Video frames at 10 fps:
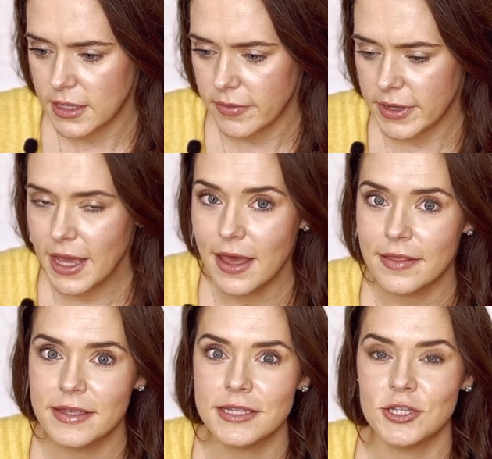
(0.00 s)
Now
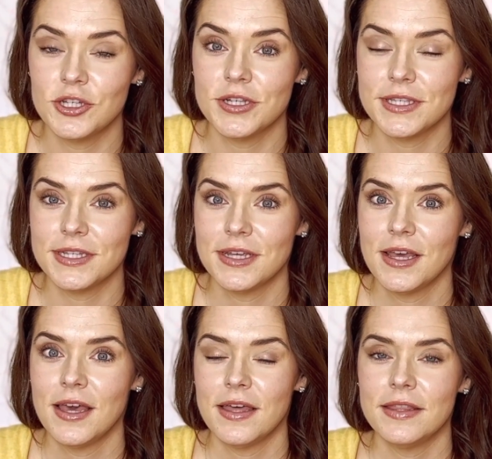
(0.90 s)
again, this
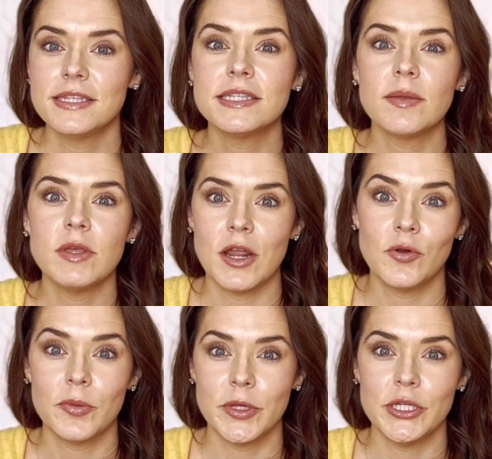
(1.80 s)
is something I
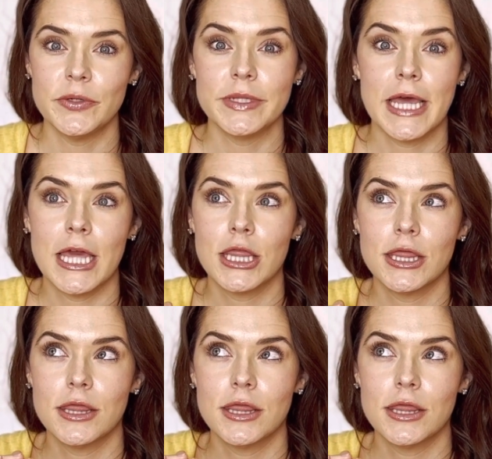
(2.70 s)
normally do in like